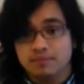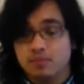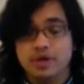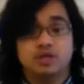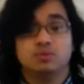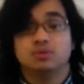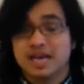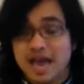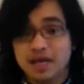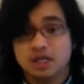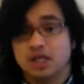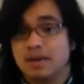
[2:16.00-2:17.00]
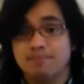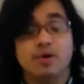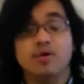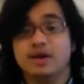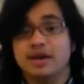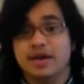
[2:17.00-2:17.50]
which was actually a
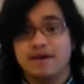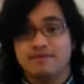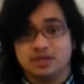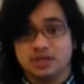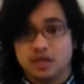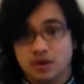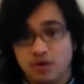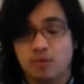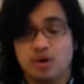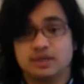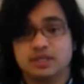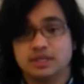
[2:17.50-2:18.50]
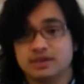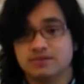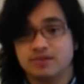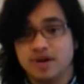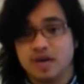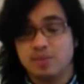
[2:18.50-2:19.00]
boon. It gave us a lot more artistic
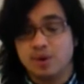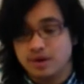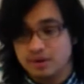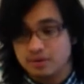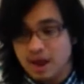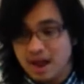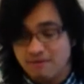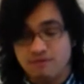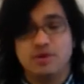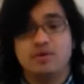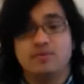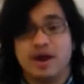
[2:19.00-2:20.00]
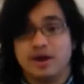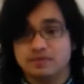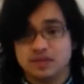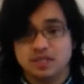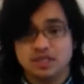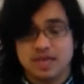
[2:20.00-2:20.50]
freedom. We could have free reign over
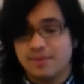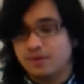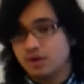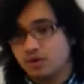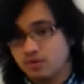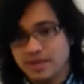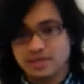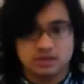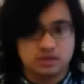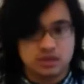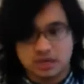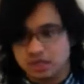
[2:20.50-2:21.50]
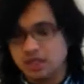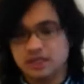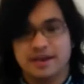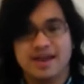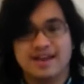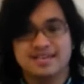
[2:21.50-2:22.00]
the set, could create it, adjust
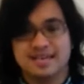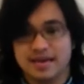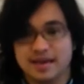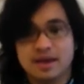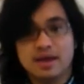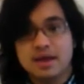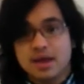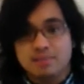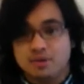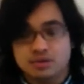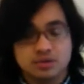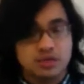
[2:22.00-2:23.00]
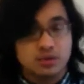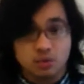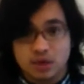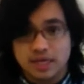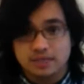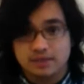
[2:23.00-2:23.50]
lighting, music, all
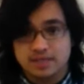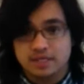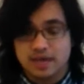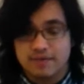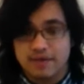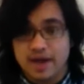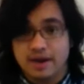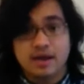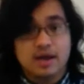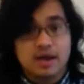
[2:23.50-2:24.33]
kinds of things like that,